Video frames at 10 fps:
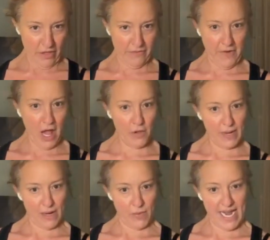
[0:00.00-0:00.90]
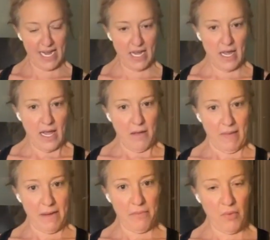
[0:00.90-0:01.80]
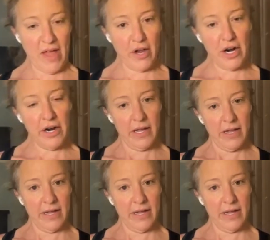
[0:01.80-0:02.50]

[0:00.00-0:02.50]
The following week, my brother